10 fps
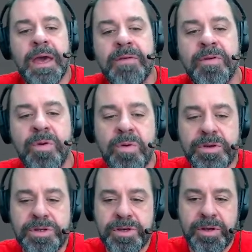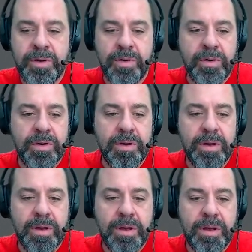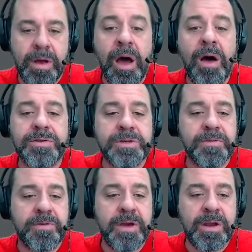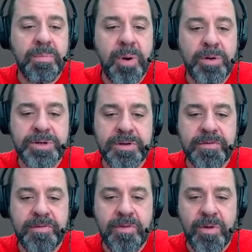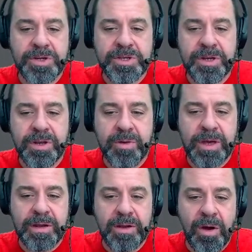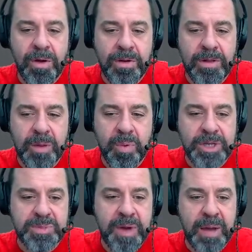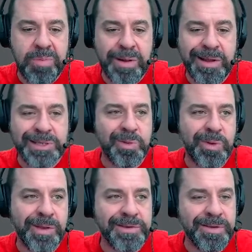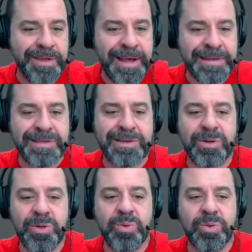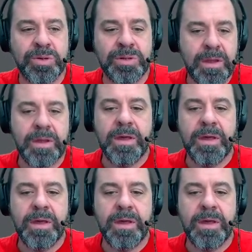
of course, your Oh, so if you get a potion of fortune, you get all your luck points back plus one. So that's cool.